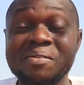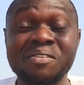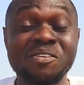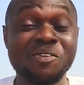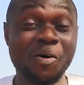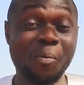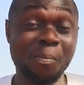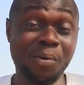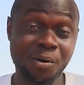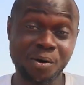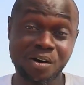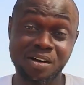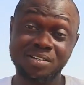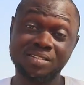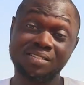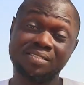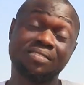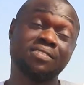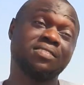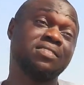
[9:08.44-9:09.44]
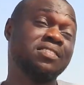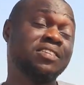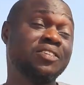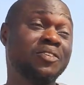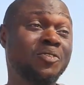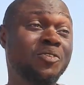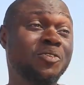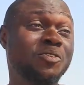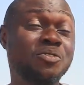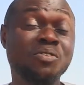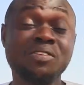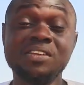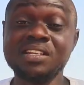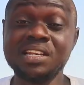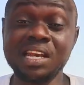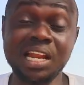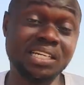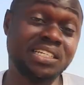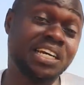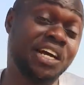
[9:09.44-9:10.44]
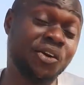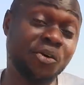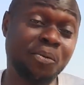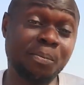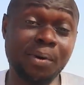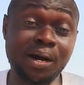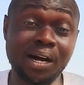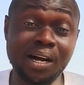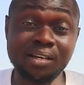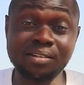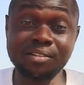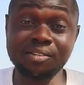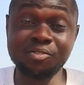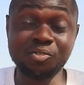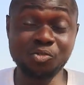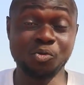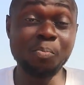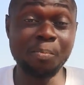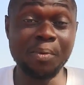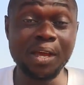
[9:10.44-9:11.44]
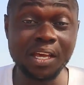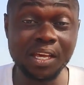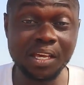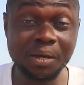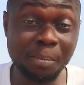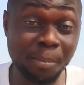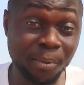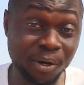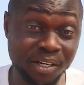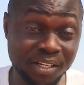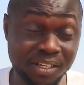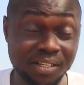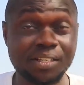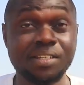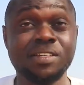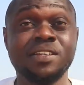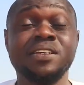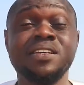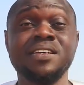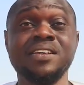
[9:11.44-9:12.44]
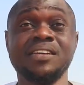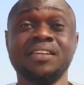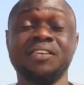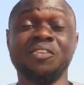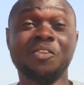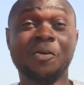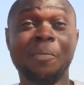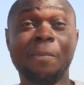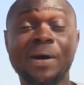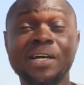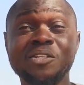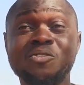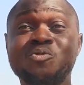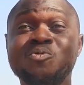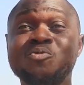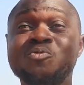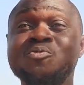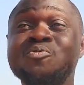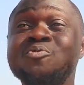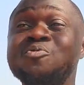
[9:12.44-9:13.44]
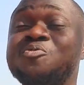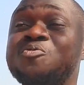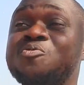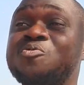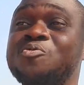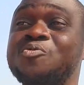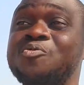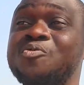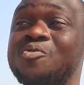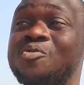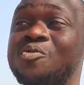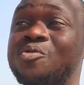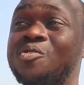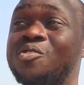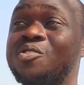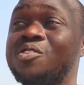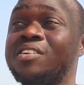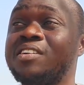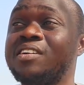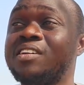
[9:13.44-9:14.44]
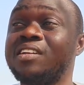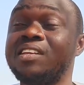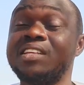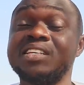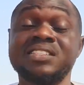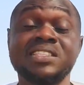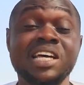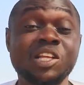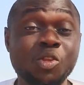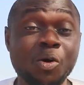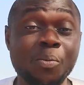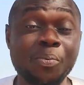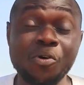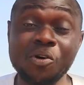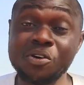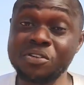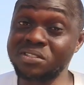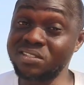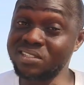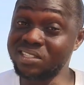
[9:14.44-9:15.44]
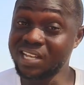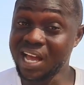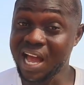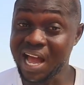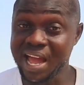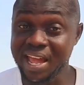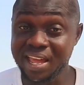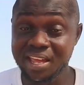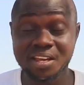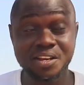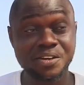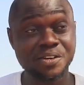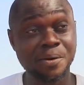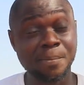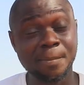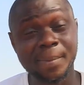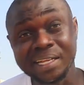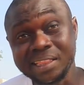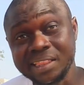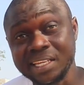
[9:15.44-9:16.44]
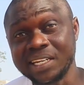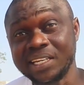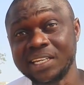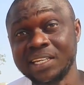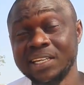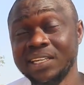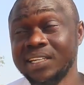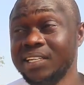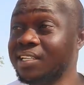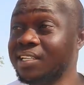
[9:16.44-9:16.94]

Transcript: Number one, you need larger number to make money. Number two, the startup cost is high. Number three,